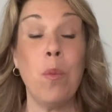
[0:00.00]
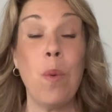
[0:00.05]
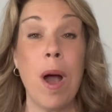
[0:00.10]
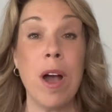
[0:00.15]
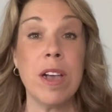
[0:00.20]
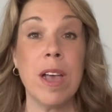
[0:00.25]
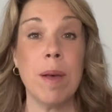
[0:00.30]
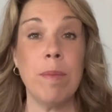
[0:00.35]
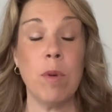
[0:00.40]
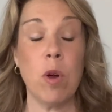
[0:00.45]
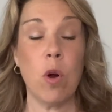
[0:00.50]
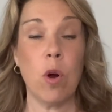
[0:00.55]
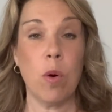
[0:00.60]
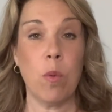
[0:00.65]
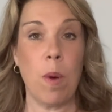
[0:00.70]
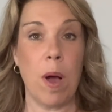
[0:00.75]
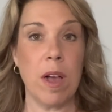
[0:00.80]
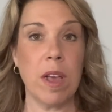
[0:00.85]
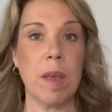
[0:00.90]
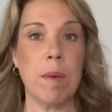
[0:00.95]
Welcome or
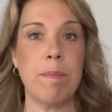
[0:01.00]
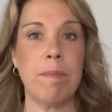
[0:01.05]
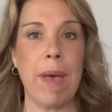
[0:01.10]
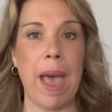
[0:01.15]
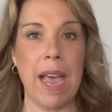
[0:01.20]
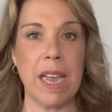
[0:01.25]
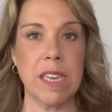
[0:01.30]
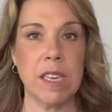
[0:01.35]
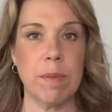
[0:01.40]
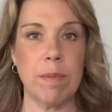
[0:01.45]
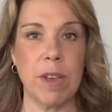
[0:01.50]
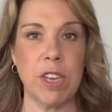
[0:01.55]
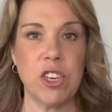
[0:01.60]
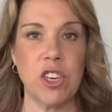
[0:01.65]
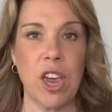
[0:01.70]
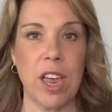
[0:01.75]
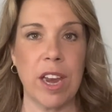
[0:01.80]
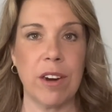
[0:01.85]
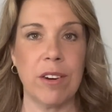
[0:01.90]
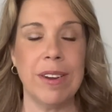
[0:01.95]
welcome back to my
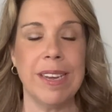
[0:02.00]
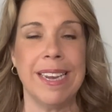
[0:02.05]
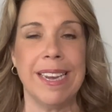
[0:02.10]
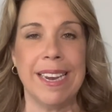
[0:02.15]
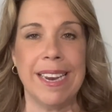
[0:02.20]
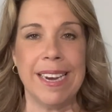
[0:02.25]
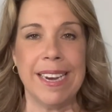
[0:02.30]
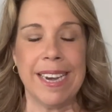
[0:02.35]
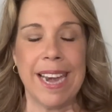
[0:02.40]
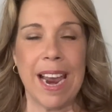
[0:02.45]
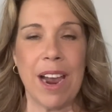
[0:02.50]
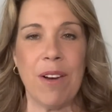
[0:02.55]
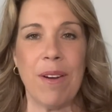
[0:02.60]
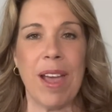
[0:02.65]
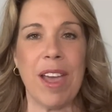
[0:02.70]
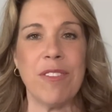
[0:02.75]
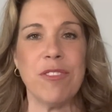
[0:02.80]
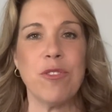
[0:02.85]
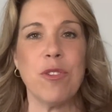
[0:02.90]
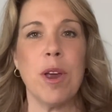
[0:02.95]
channel. Now,
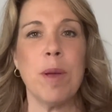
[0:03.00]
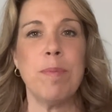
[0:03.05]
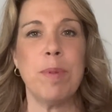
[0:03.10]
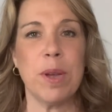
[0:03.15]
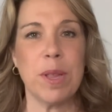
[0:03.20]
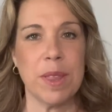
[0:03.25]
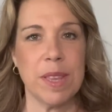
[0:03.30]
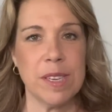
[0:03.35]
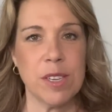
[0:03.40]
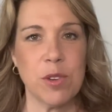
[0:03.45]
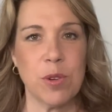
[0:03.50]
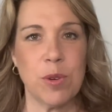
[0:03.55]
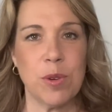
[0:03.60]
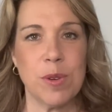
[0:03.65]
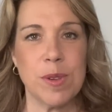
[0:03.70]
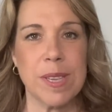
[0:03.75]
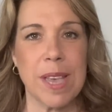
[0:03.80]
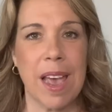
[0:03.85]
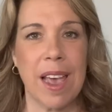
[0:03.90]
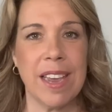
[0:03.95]
after I booked this
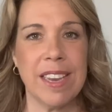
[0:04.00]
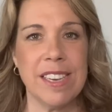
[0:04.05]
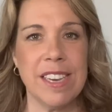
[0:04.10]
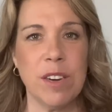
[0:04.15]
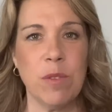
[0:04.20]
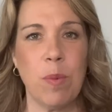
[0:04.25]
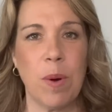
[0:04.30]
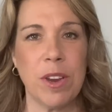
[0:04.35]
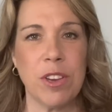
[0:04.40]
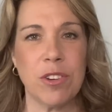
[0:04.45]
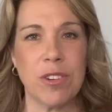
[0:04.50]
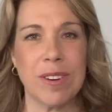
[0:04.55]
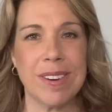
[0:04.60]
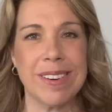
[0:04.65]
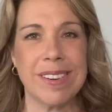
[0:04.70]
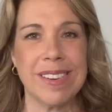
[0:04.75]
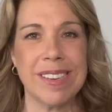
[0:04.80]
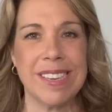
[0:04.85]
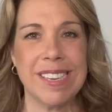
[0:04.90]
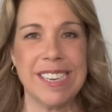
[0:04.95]
cruise, I did wonder,
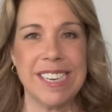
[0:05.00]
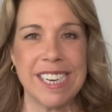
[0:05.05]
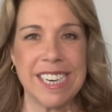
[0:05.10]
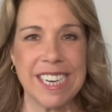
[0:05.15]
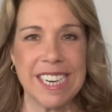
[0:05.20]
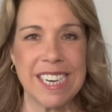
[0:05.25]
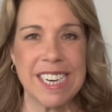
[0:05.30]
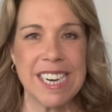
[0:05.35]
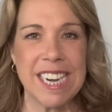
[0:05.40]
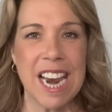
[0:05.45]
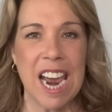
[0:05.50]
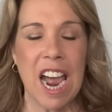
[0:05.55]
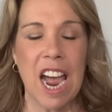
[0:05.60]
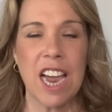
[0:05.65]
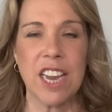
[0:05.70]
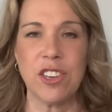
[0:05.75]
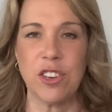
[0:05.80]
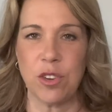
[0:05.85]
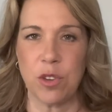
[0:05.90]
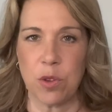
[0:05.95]
did
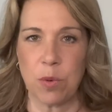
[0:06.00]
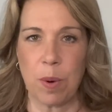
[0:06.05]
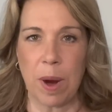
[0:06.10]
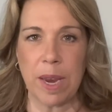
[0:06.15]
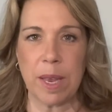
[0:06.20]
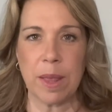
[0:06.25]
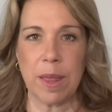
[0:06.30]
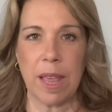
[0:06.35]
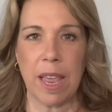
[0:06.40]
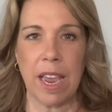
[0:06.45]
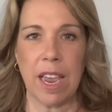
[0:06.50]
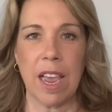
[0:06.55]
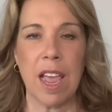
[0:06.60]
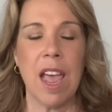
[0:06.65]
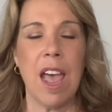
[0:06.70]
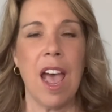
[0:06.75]
I do the right thing?